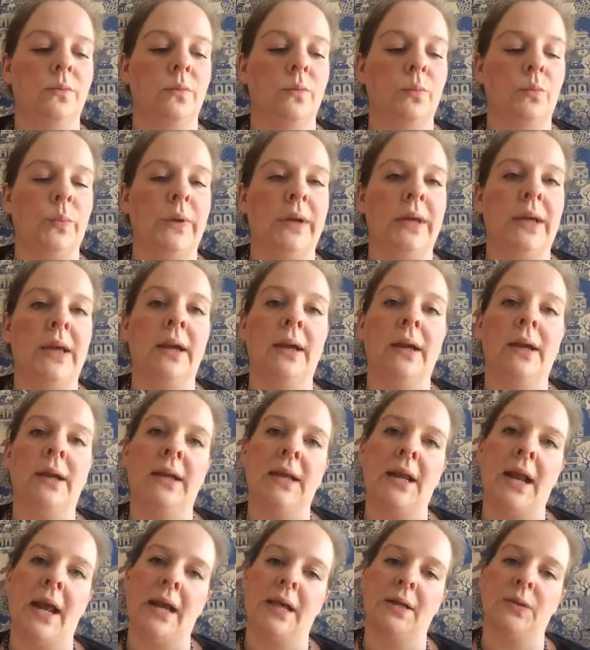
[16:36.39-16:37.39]
We can
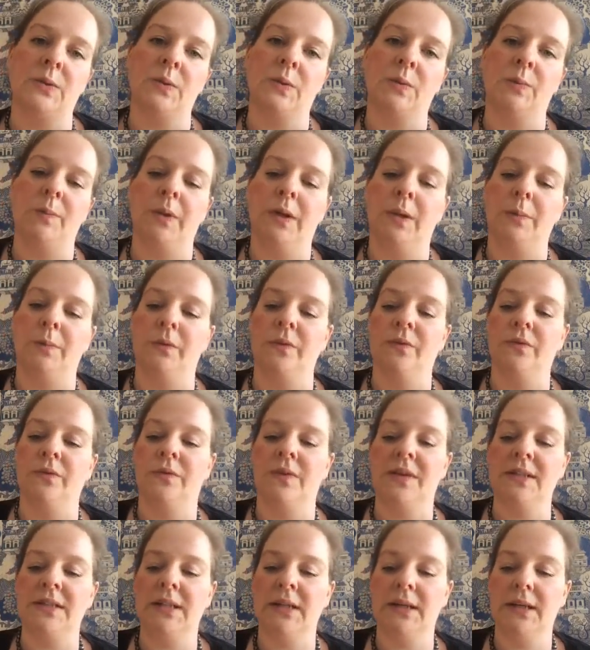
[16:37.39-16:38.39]
connect with people
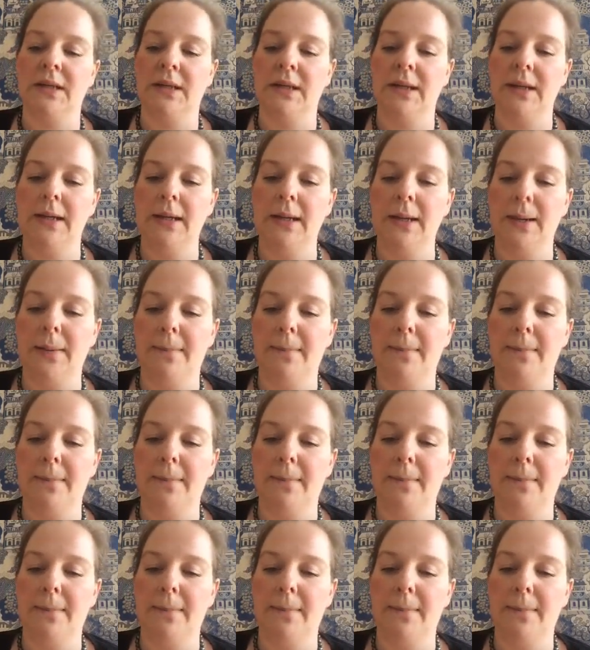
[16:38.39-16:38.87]
physically,